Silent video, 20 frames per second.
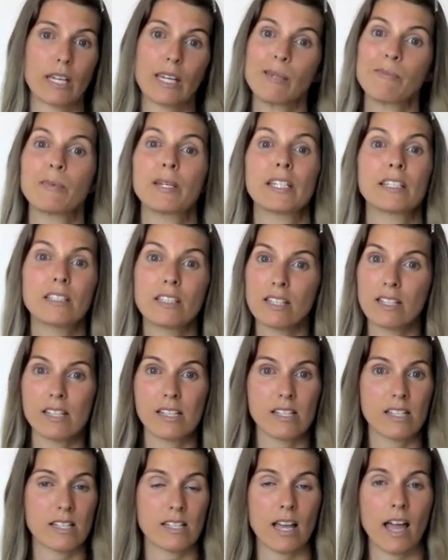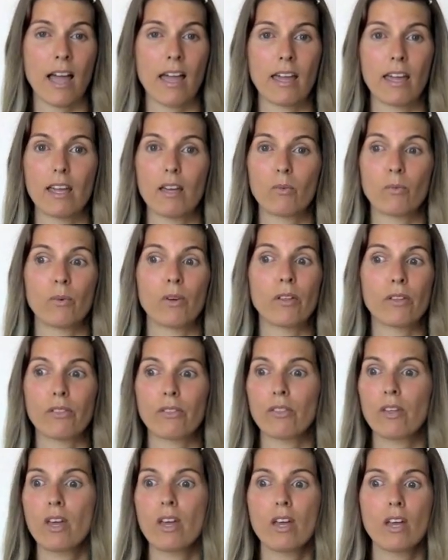I came into this diet
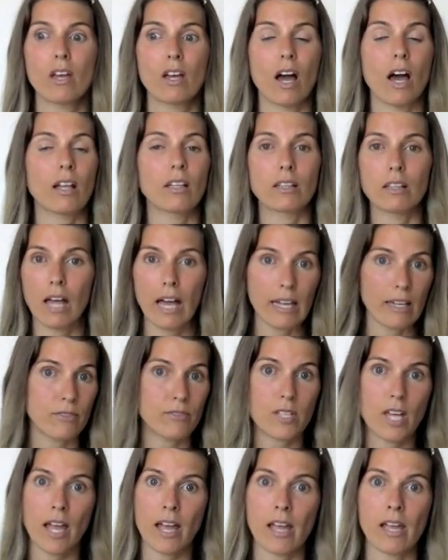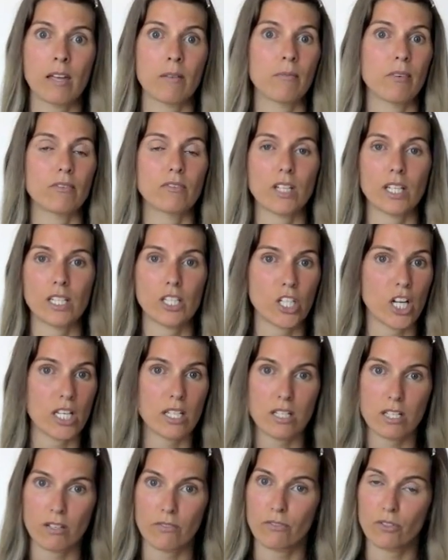with a lifetime of
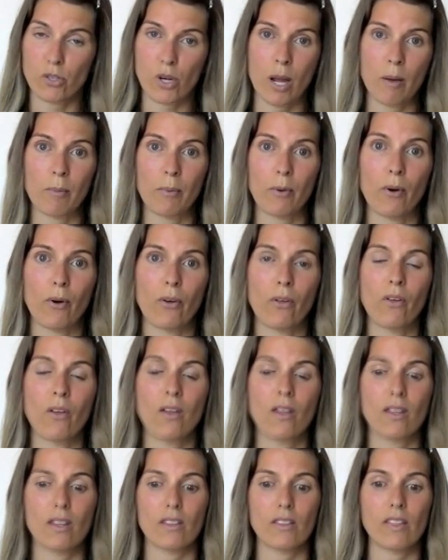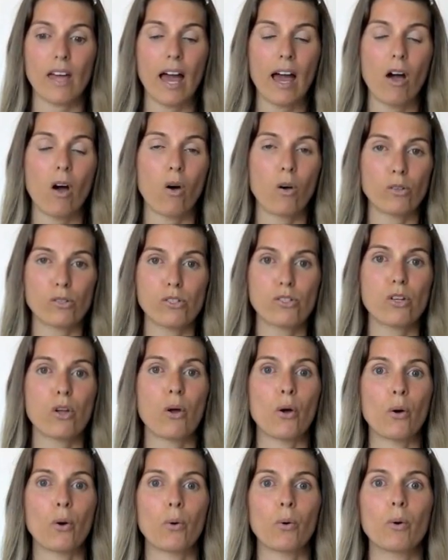digestive trouble. That
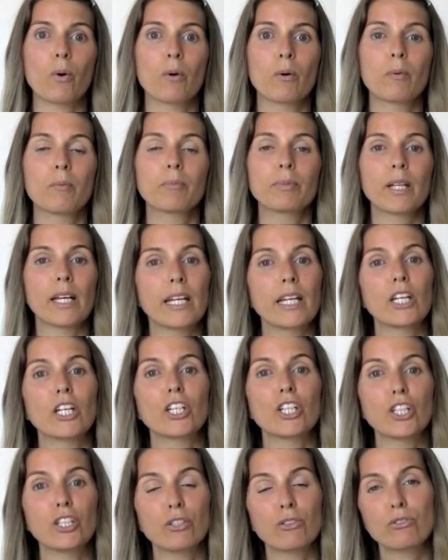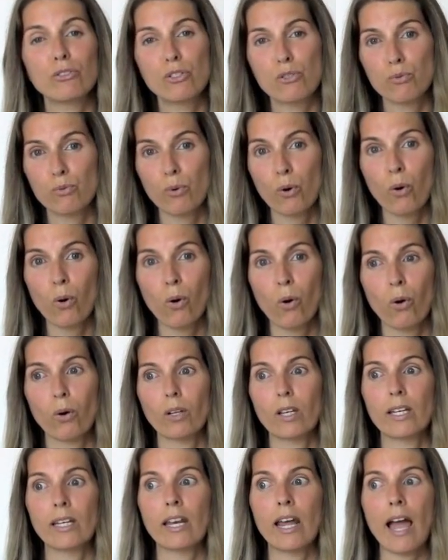also played a huge
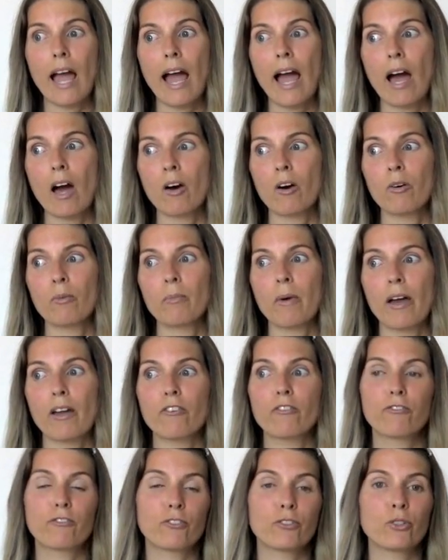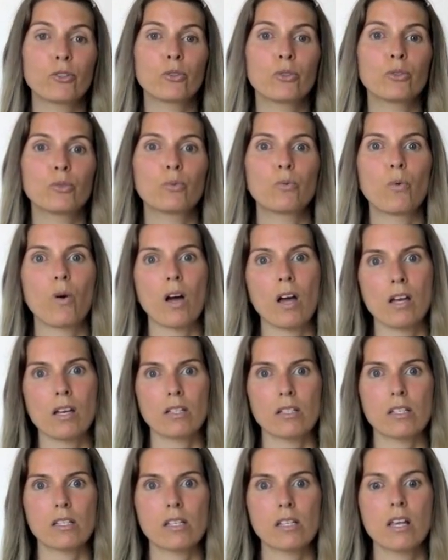role in how my food
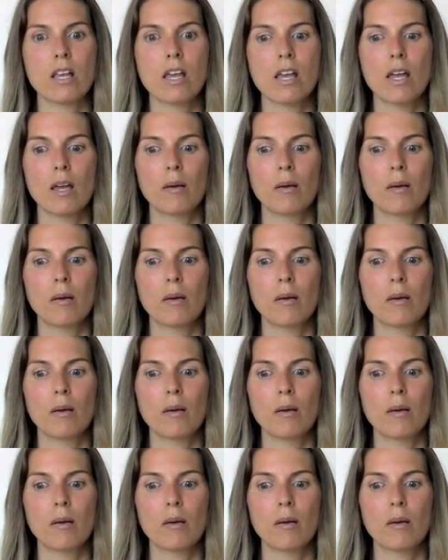was